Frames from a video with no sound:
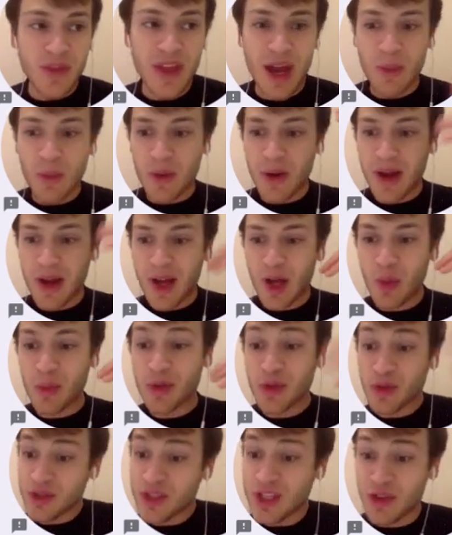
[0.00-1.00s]
That will
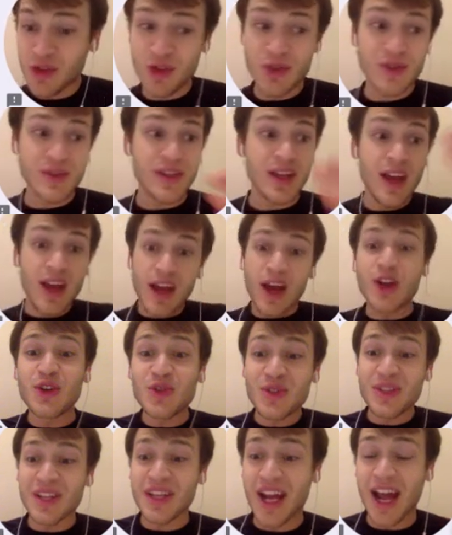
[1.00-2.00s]
help your teachers
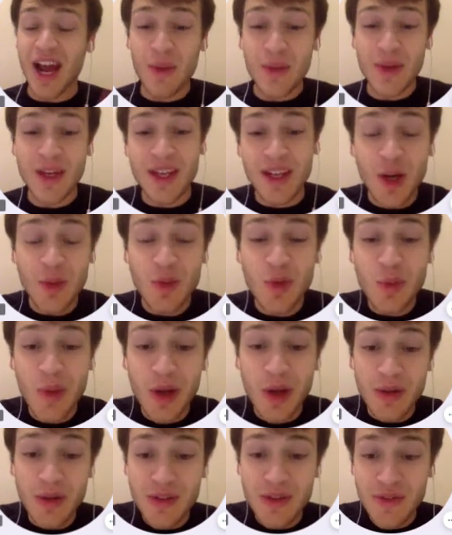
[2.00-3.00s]
understand how we can help you
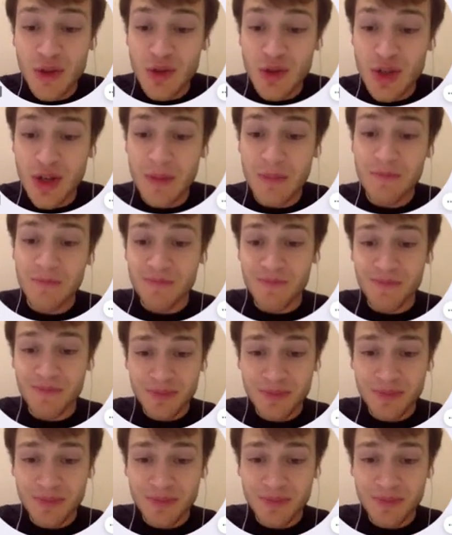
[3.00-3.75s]
better in the future.